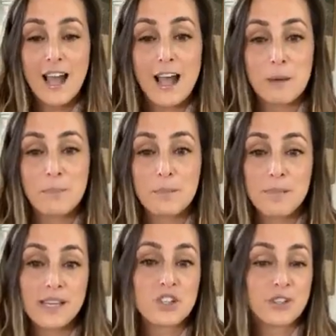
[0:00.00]
But
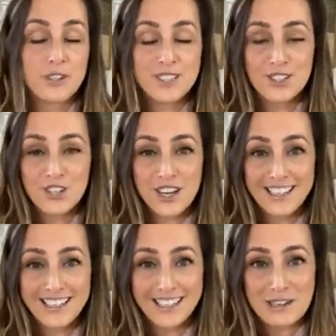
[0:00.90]
make sure you're still
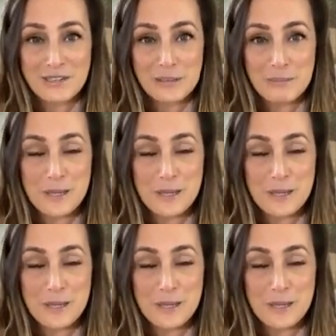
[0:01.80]
checking in on your